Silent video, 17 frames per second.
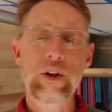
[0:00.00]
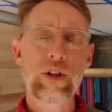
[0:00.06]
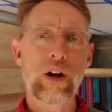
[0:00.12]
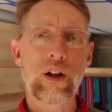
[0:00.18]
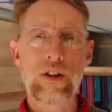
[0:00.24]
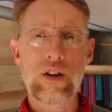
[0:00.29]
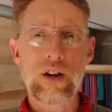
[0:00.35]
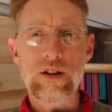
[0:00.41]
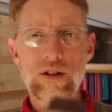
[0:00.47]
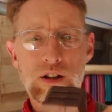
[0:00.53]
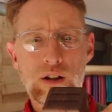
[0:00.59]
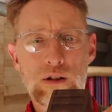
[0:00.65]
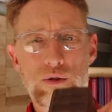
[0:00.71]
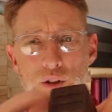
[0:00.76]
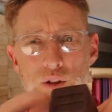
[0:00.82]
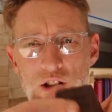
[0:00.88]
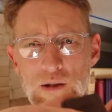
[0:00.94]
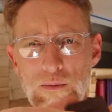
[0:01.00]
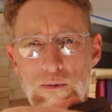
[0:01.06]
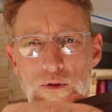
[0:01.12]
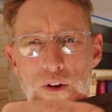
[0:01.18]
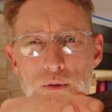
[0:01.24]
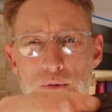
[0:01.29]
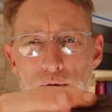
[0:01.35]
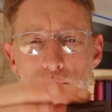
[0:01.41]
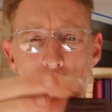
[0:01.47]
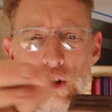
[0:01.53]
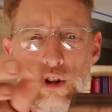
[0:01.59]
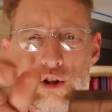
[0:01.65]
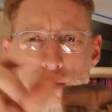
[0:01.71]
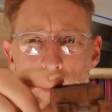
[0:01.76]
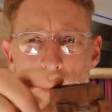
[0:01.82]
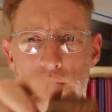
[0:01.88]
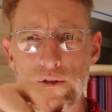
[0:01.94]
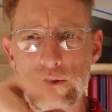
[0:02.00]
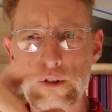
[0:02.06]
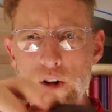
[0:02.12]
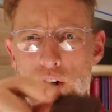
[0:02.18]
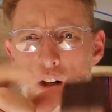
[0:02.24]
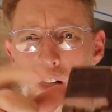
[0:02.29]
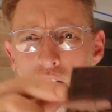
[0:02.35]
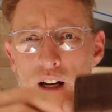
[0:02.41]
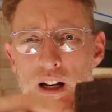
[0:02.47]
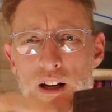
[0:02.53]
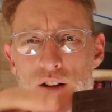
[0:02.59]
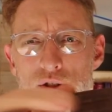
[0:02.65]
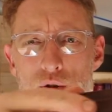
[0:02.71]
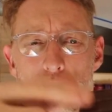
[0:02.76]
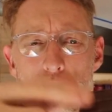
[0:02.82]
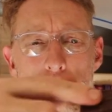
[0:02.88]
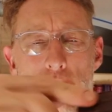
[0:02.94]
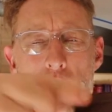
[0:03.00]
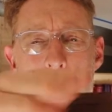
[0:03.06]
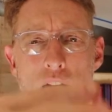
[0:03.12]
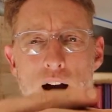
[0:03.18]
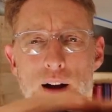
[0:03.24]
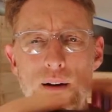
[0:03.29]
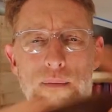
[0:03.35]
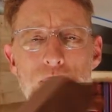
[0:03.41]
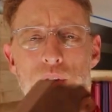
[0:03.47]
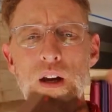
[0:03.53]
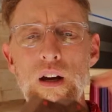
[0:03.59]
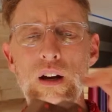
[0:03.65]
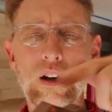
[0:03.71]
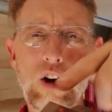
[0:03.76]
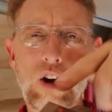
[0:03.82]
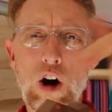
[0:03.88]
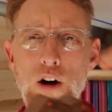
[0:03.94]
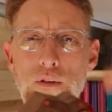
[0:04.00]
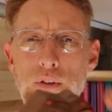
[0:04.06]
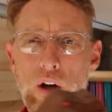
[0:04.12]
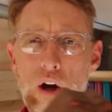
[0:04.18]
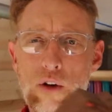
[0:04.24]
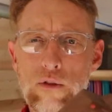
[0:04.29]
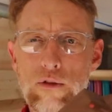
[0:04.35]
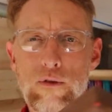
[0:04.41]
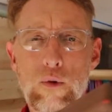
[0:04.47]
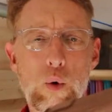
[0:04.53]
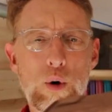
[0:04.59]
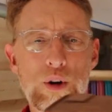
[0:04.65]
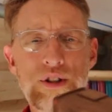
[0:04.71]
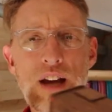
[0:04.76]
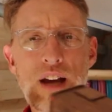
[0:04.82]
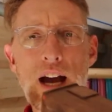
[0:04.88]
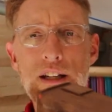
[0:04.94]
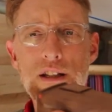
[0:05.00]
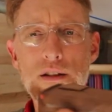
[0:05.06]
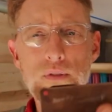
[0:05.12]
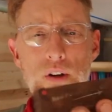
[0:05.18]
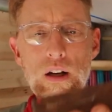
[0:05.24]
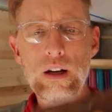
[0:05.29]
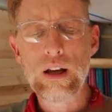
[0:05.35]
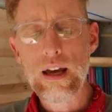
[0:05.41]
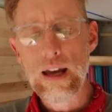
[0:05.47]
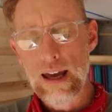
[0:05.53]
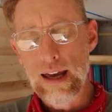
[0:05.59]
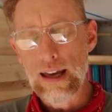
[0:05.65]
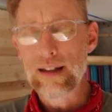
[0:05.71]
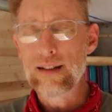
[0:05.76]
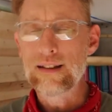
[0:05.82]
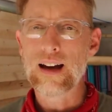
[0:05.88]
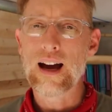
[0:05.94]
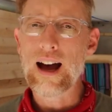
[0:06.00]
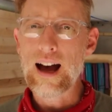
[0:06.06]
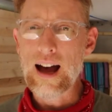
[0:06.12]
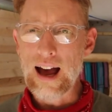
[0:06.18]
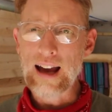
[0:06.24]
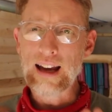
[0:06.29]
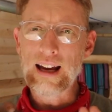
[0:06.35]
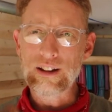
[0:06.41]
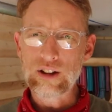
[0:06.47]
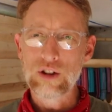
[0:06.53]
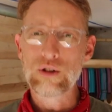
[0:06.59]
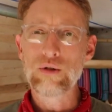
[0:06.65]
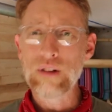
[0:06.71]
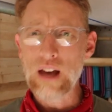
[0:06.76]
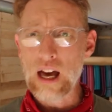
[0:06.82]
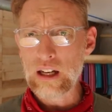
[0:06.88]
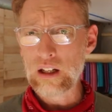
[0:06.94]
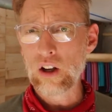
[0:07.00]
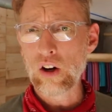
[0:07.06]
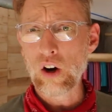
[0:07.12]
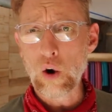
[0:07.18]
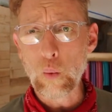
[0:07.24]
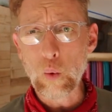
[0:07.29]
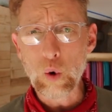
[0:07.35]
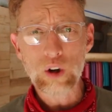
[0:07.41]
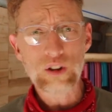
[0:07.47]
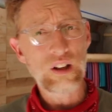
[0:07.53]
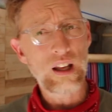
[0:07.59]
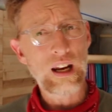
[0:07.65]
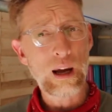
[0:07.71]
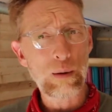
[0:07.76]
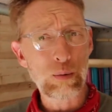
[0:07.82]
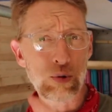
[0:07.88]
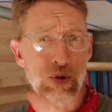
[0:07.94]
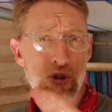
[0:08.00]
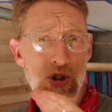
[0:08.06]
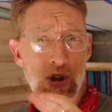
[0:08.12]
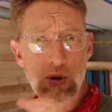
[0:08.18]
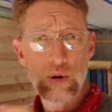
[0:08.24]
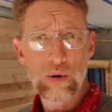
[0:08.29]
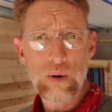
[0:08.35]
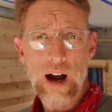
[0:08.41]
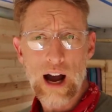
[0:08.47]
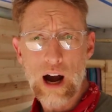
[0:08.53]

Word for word: with on this, including some fun fixturing for sort of carving on four sides of it, and I got to do that and it all worked, and I will show you